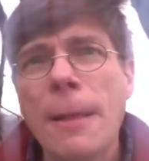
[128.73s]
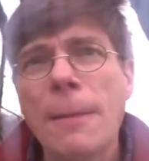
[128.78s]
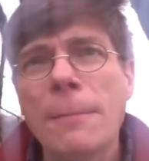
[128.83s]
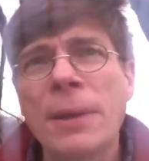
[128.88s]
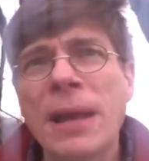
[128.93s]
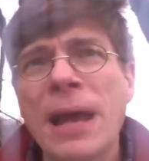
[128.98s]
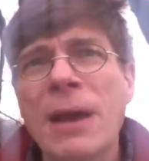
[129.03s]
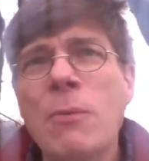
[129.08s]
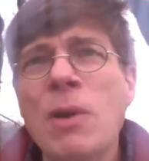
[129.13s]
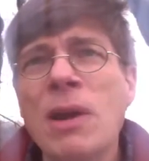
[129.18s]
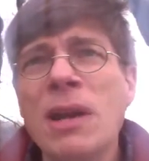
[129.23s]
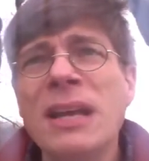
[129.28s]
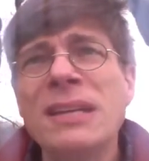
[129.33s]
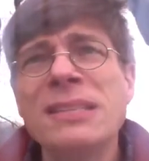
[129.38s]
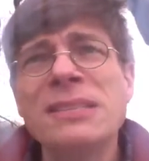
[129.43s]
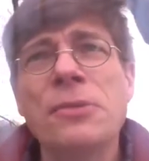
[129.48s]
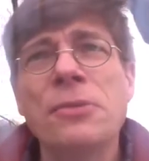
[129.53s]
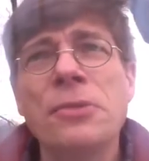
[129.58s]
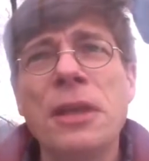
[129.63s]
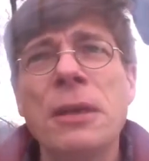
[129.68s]
But I wanted us
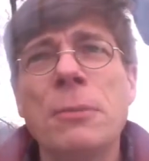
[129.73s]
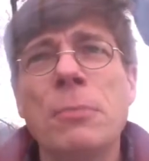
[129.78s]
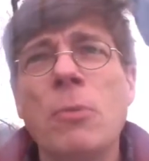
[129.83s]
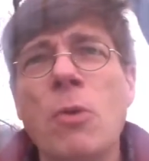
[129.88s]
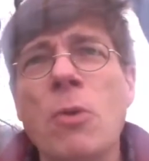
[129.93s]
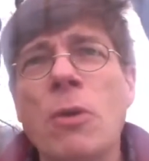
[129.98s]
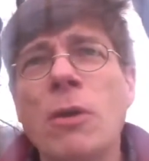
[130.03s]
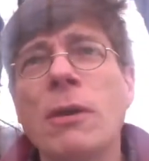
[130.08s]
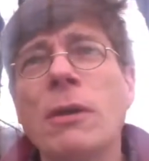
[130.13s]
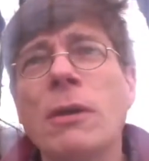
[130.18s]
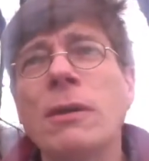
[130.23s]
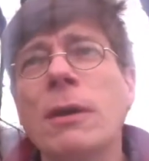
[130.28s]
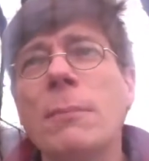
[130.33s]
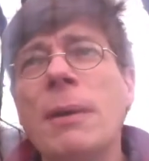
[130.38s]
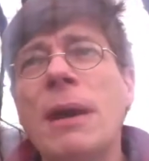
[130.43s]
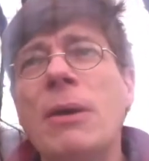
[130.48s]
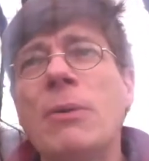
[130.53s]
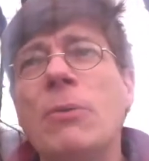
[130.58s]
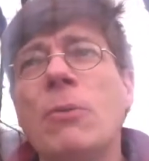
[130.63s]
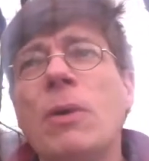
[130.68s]
to think more
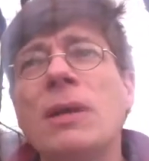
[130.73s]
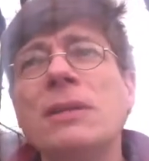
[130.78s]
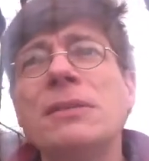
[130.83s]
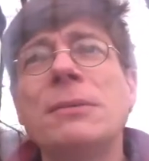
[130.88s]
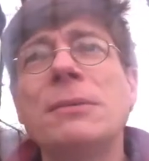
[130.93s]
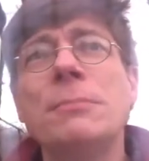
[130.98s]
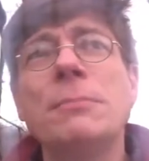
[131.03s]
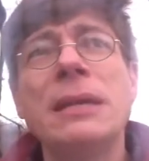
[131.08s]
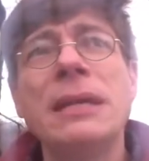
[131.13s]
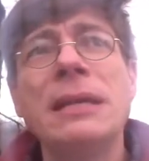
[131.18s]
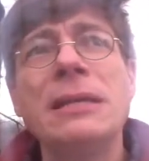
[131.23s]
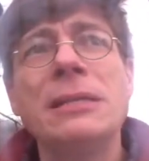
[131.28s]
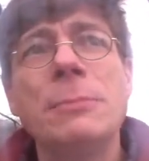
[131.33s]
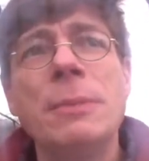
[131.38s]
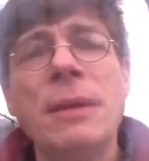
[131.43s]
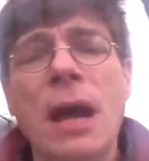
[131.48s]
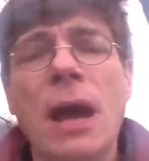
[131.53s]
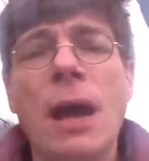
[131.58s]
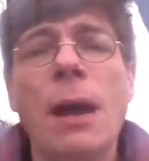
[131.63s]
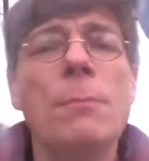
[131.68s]
about what does it mean to
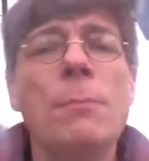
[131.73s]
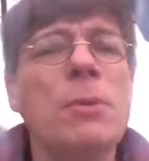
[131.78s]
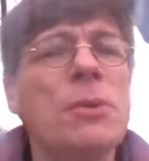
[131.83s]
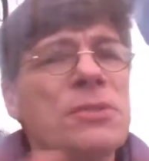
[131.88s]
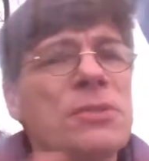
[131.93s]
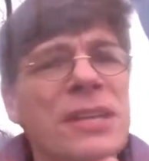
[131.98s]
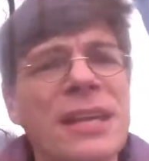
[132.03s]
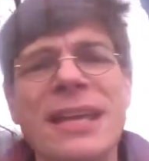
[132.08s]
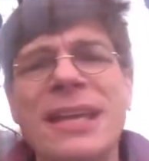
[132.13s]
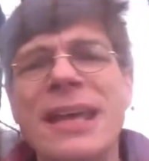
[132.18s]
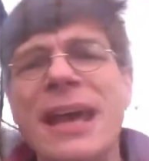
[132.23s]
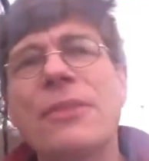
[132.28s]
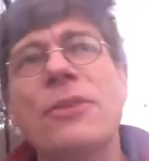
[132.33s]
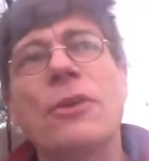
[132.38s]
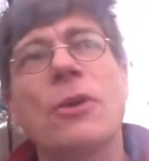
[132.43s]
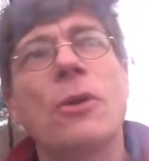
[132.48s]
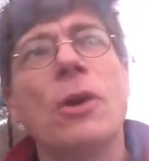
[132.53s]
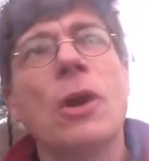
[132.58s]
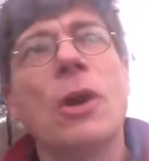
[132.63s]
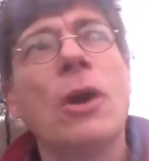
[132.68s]
be humble
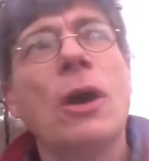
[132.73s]
together.